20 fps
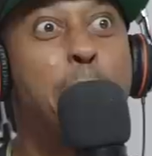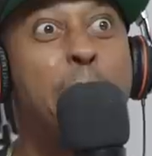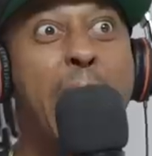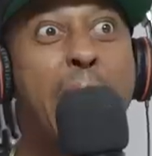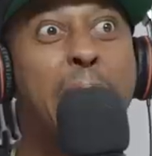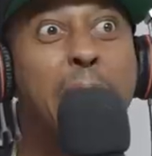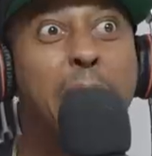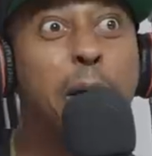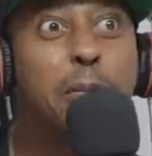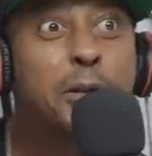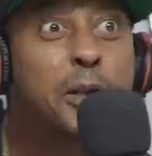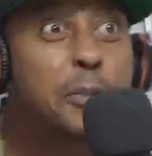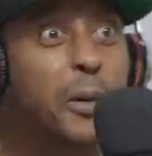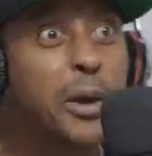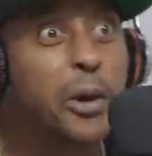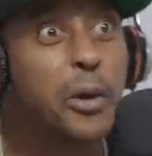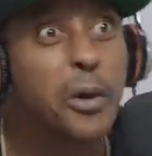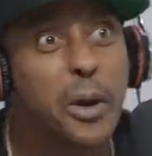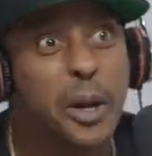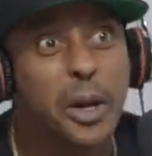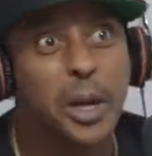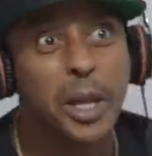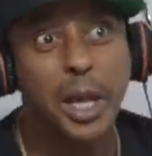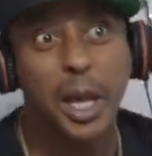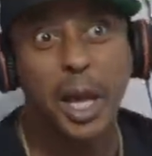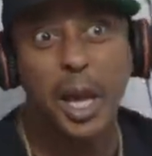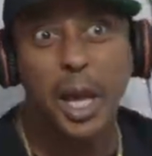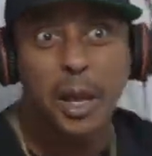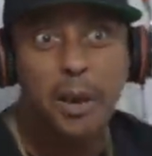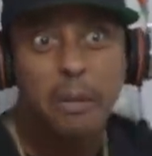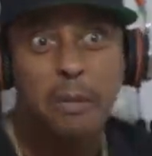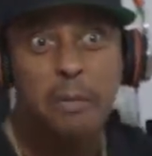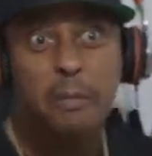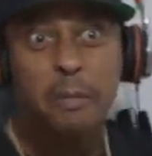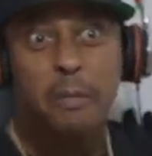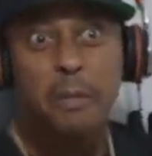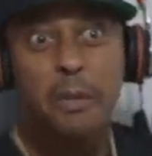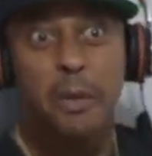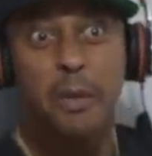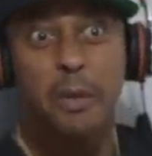Back up, spit on
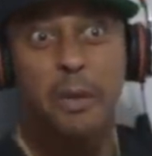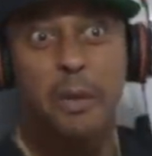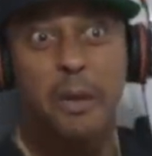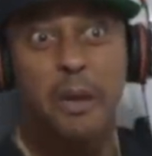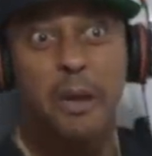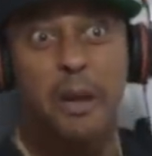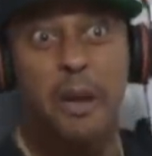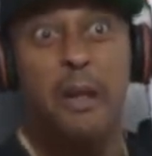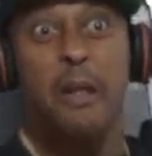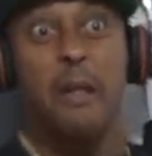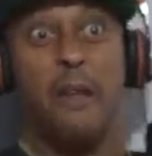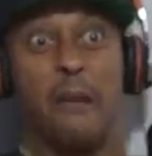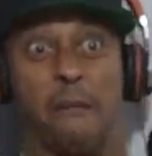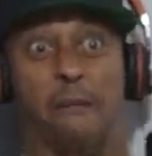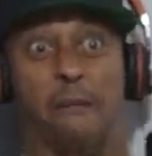it.